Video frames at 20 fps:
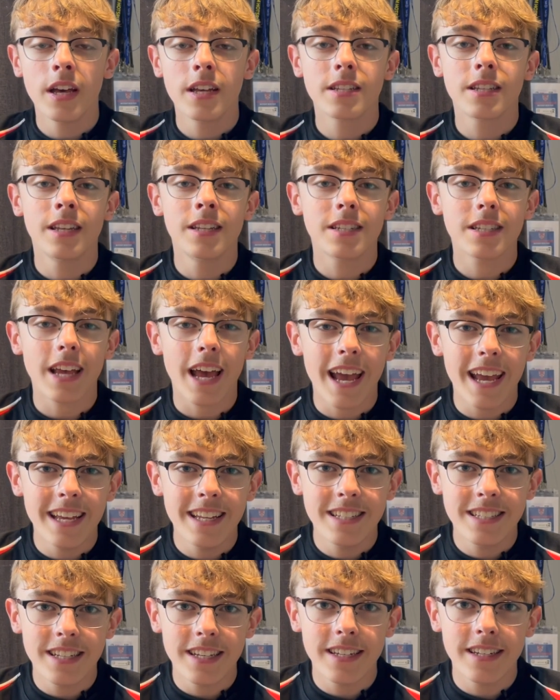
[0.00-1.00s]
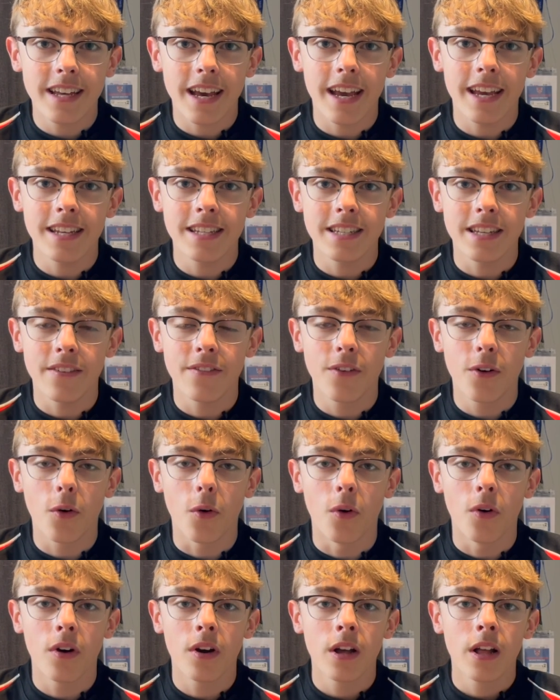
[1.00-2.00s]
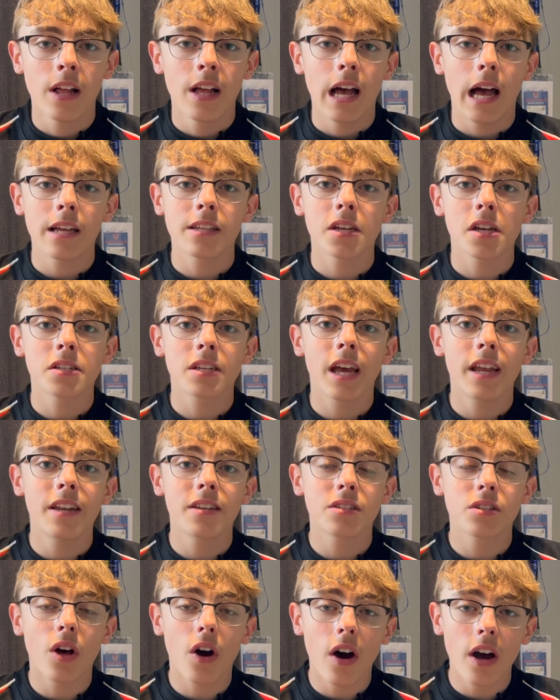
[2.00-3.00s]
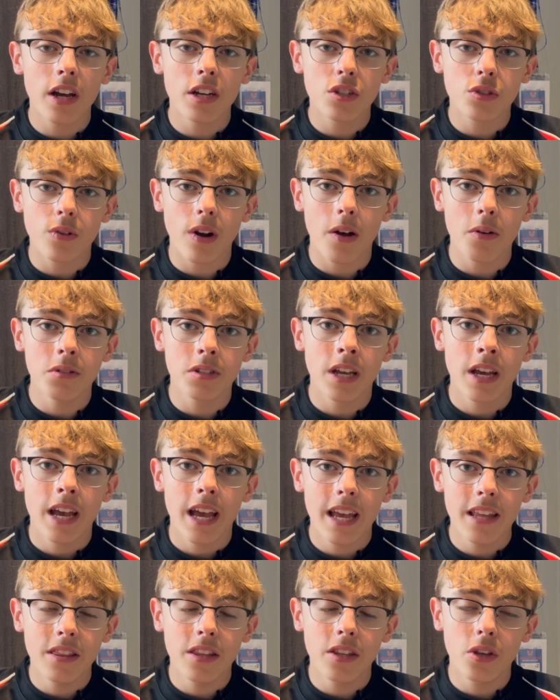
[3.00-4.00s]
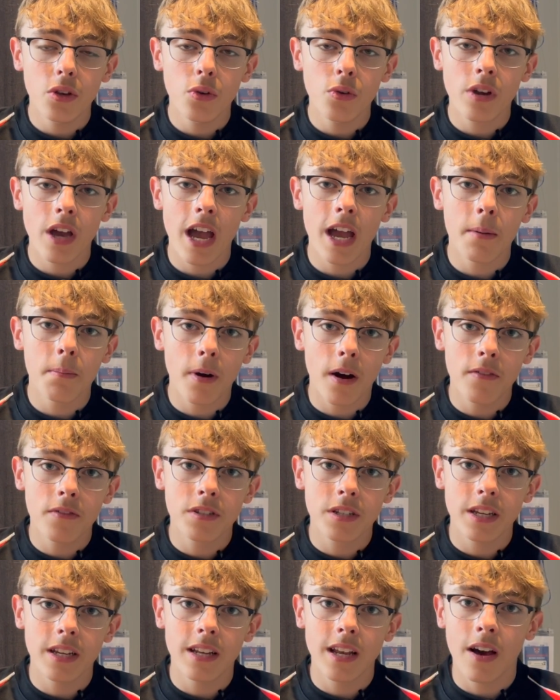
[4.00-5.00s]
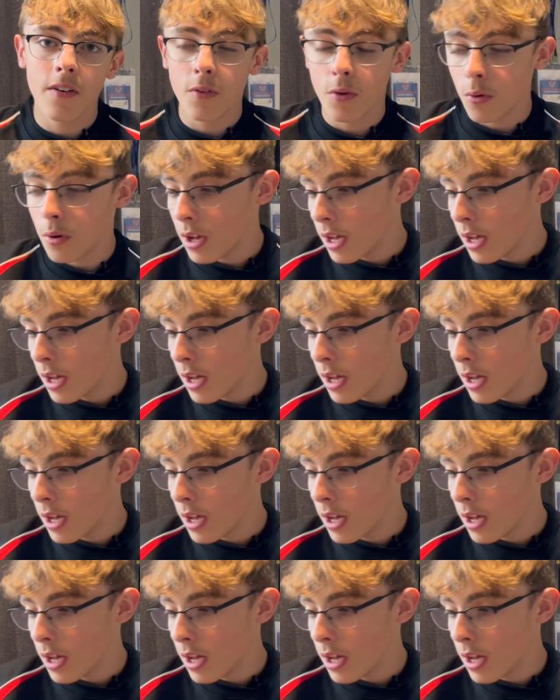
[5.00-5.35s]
since 1884. As I said, it's the highest ground in the UK above sea level,